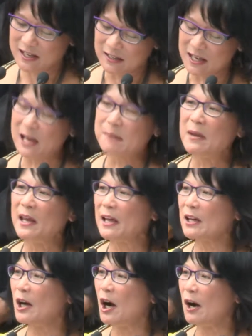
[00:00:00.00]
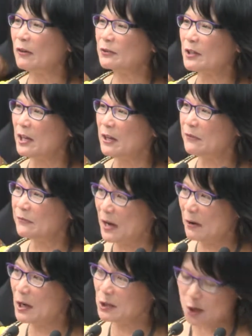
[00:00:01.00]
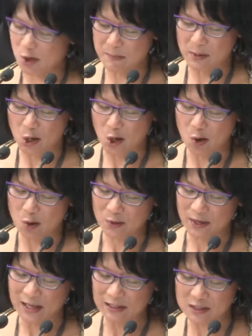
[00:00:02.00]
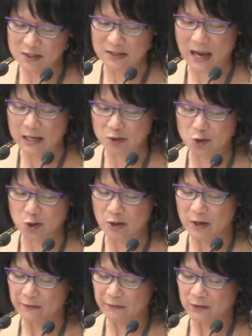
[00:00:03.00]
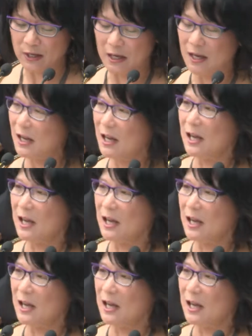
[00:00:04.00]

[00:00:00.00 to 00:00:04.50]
naming of the ferry terminal and the statue of the,